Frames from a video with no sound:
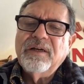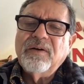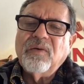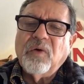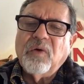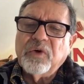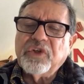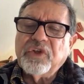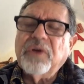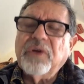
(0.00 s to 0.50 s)

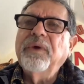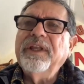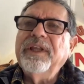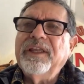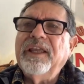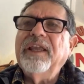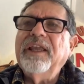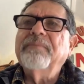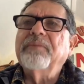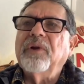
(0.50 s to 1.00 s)
Or should we
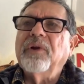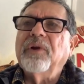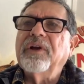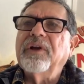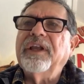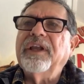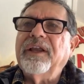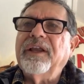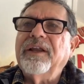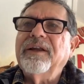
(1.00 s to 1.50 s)
keep
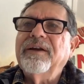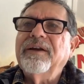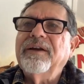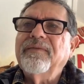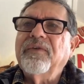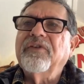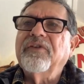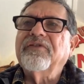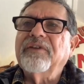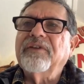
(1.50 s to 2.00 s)
looking
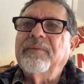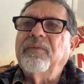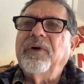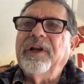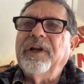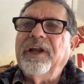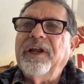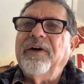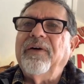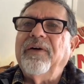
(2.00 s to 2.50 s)
for
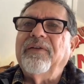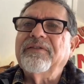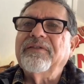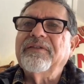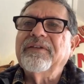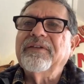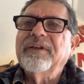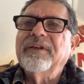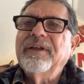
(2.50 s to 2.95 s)
someone else?"